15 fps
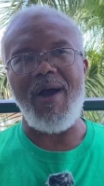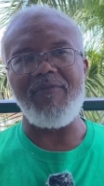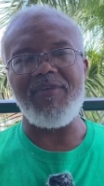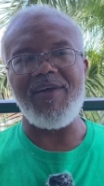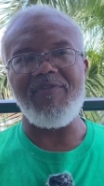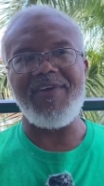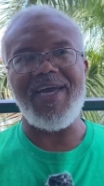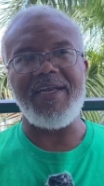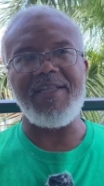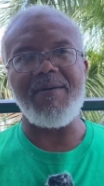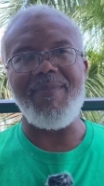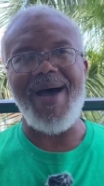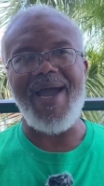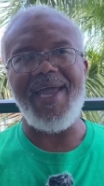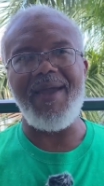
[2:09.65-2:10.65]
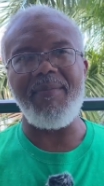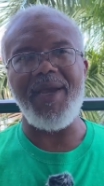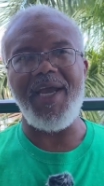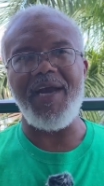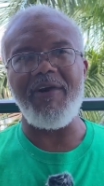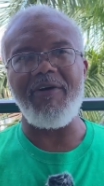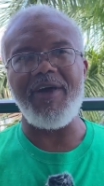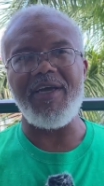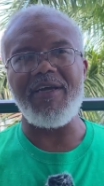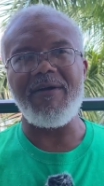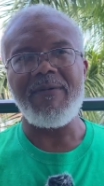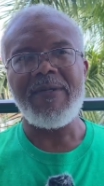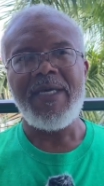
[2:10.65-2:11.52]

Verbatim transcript: I've lived down in the Miami area,